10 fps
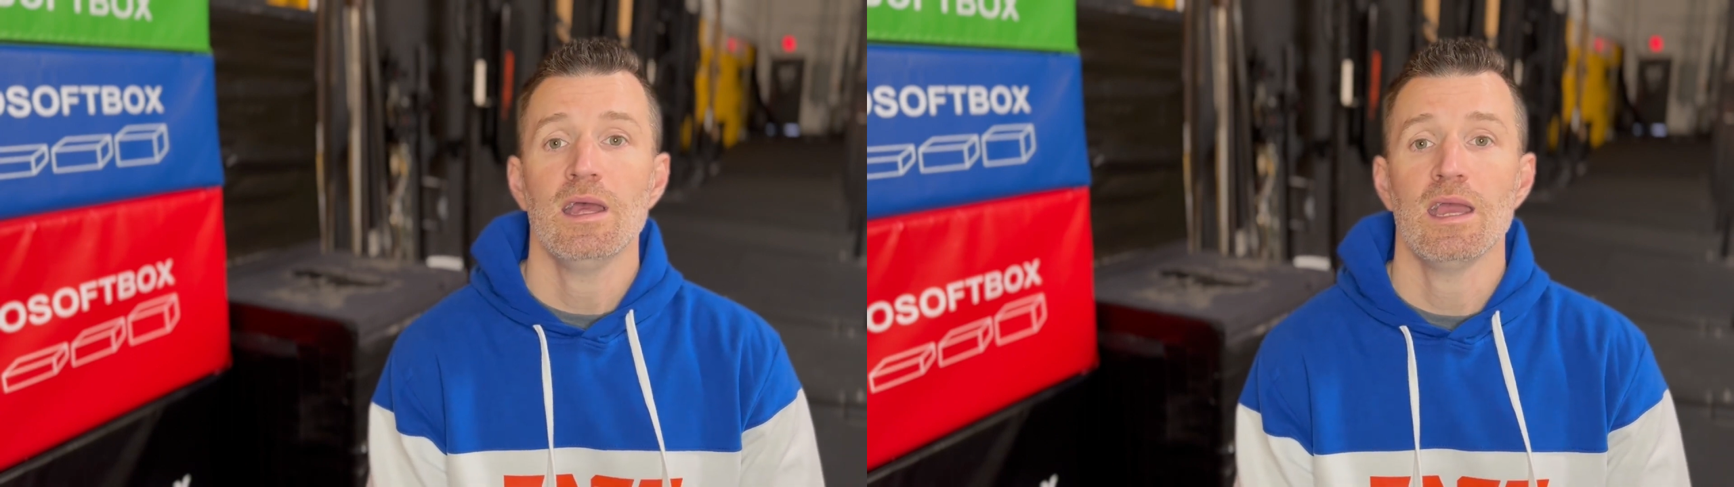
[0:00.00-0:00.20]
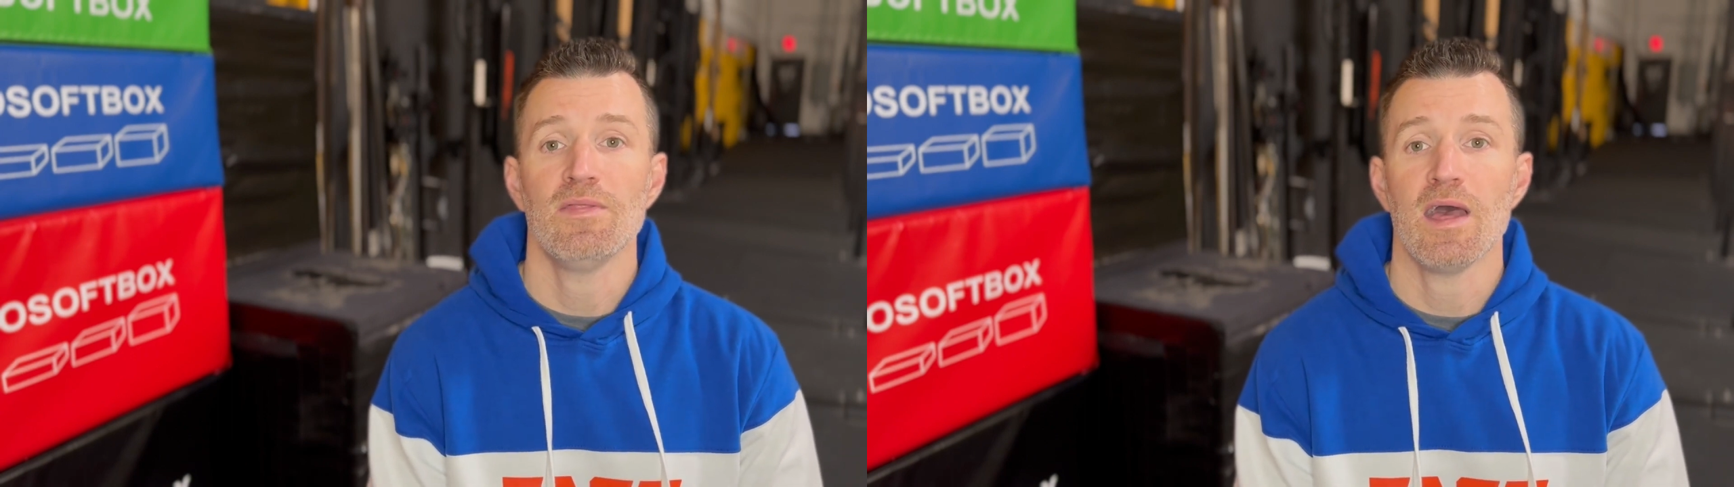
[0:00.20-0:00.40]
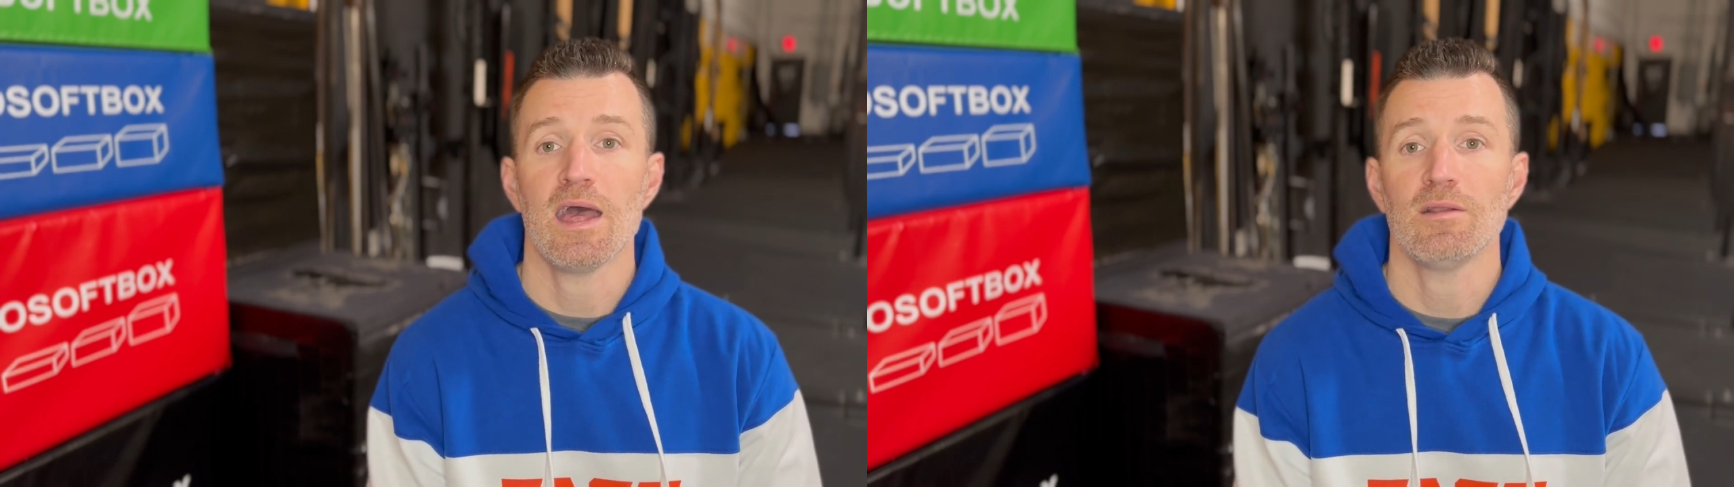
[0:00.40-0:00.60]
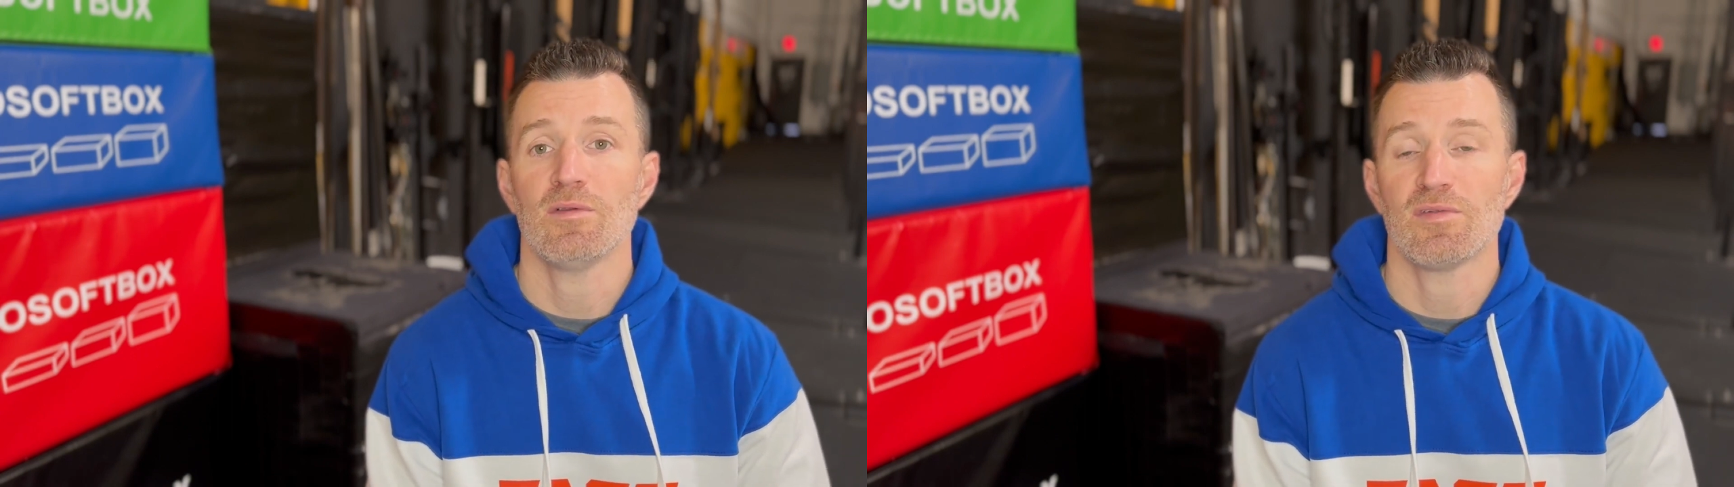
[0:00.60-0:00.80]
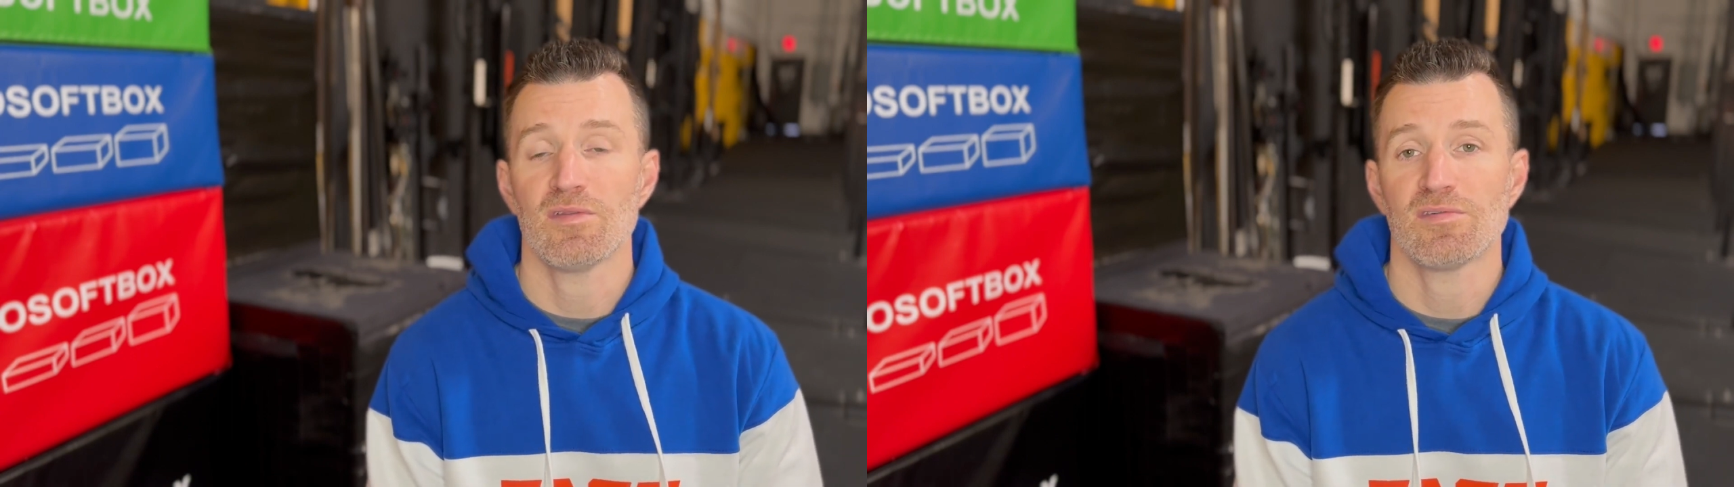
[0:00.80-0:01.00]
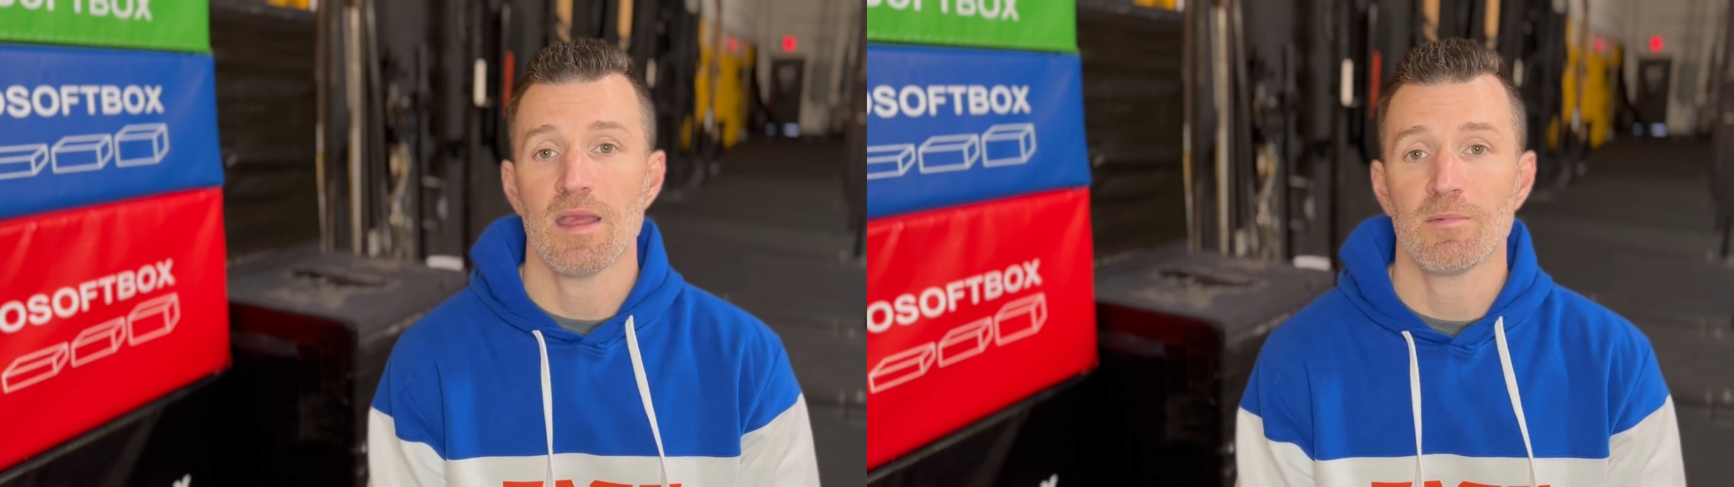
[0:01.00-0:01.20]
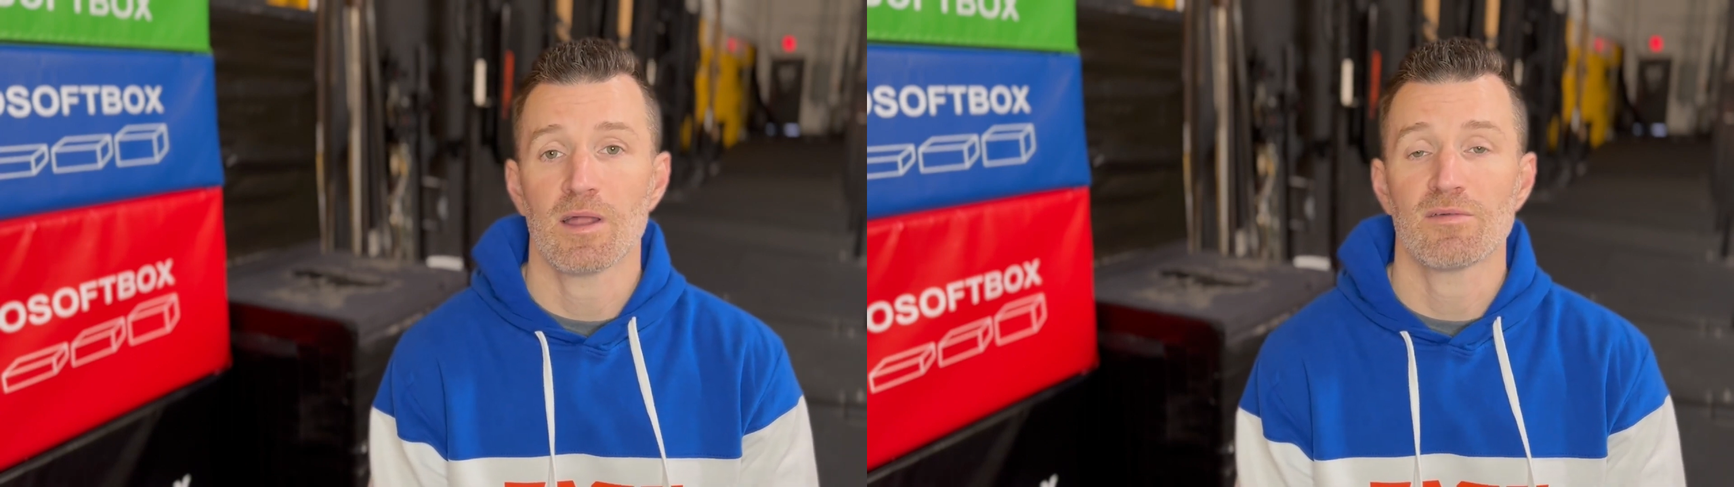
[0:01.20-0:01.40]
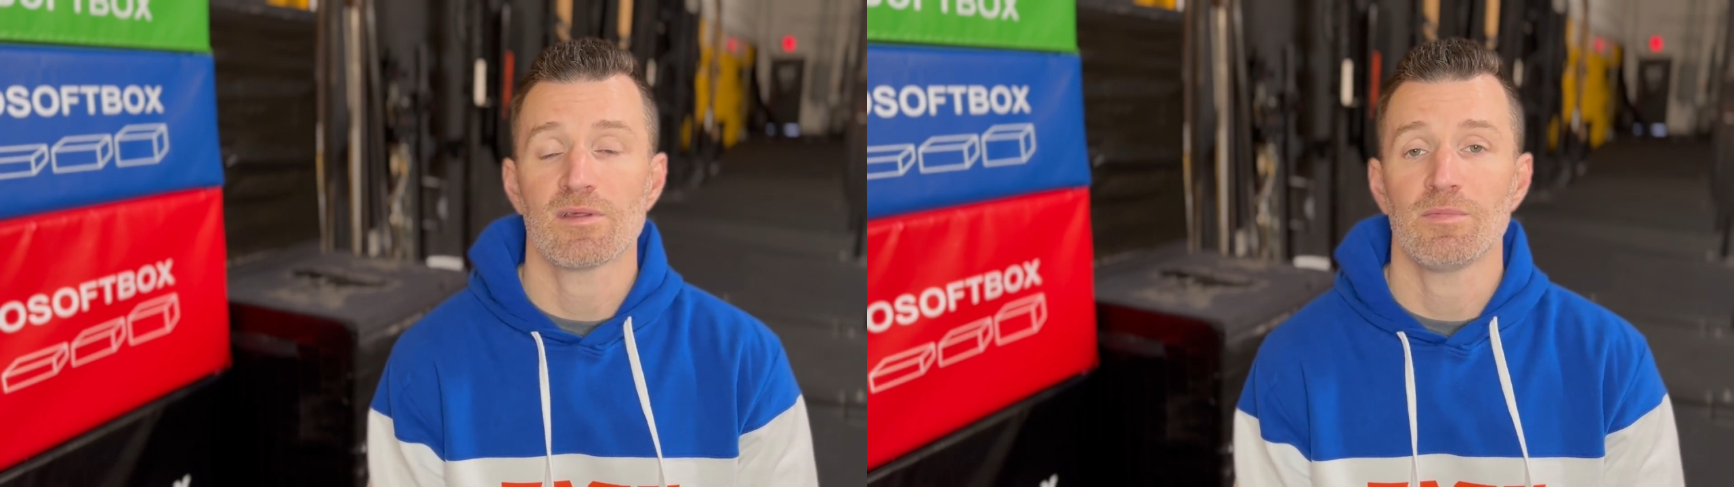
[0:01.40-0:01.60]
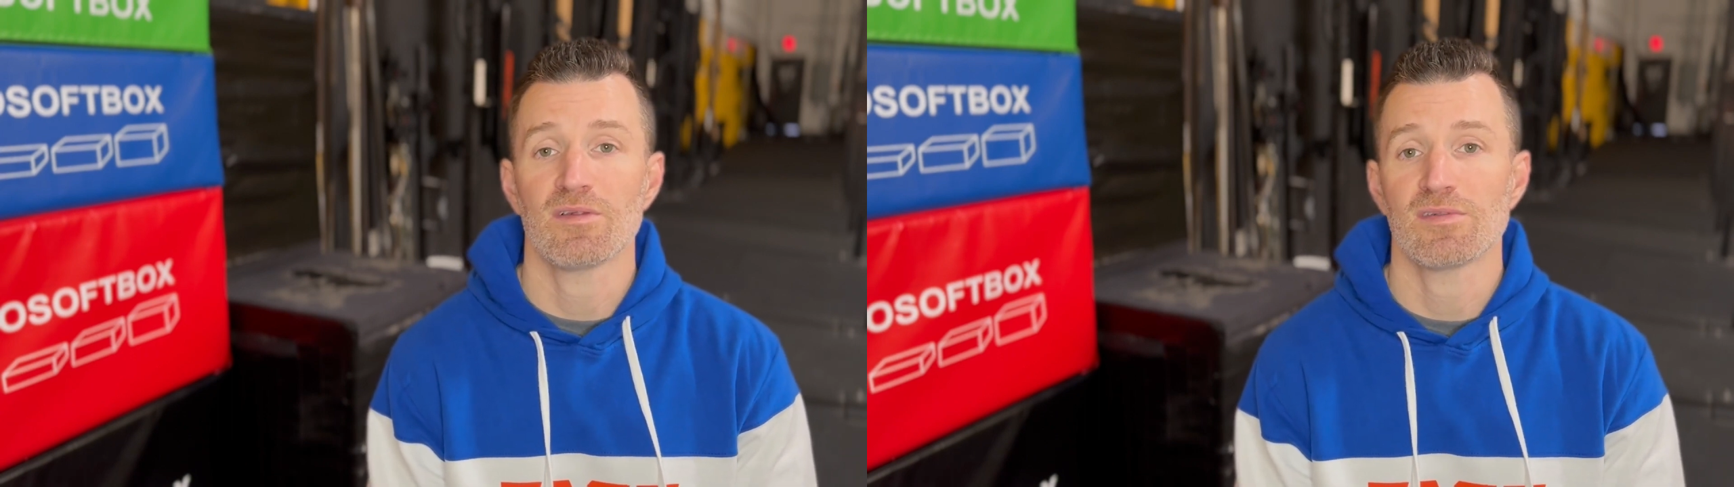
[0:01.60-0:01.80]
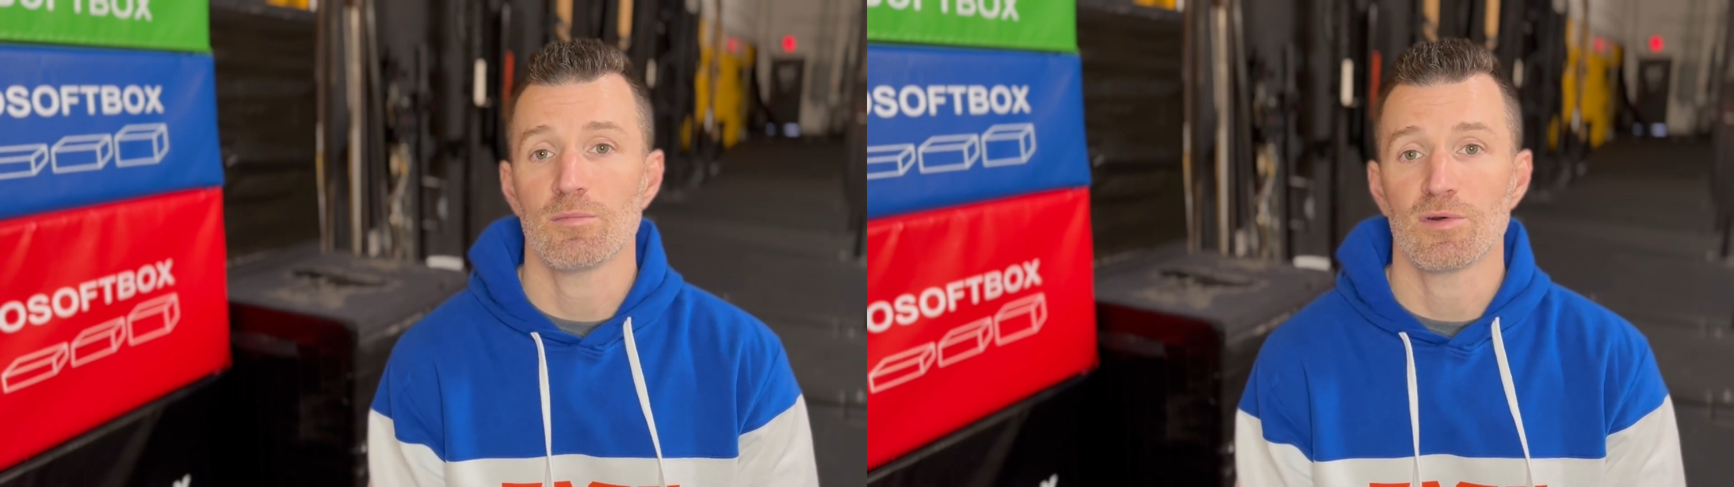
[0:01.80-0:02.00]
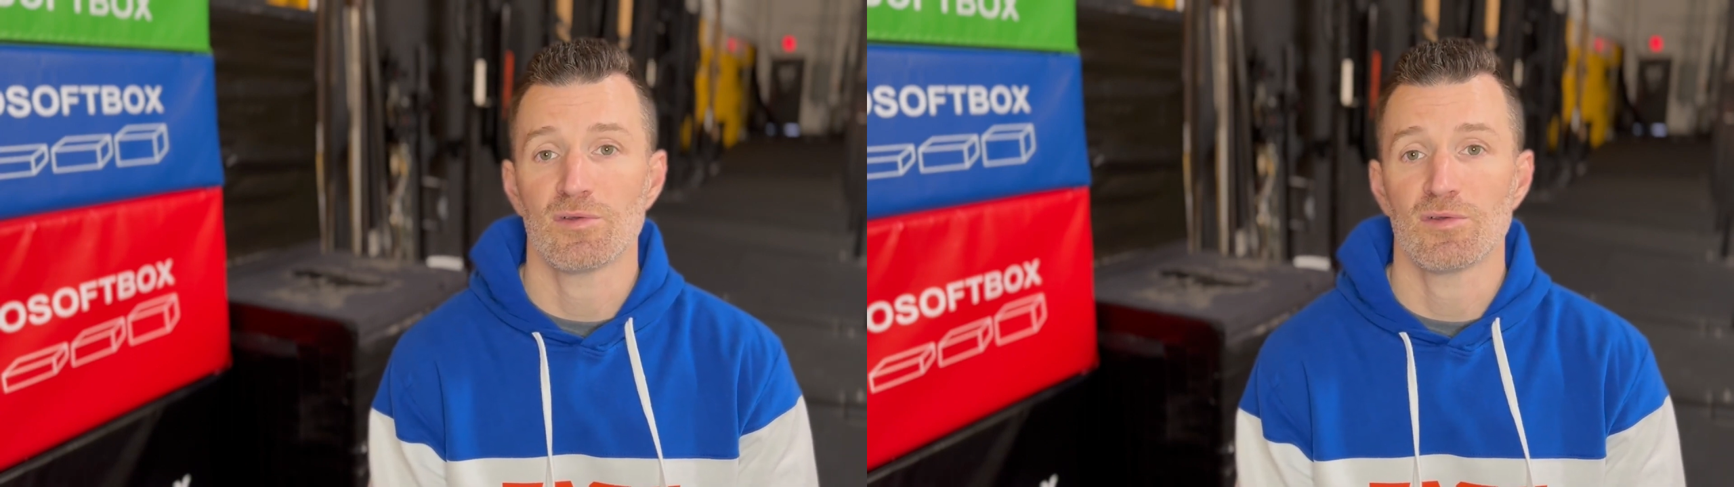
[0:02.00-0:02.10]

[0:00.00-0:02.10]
in that same kind of something similar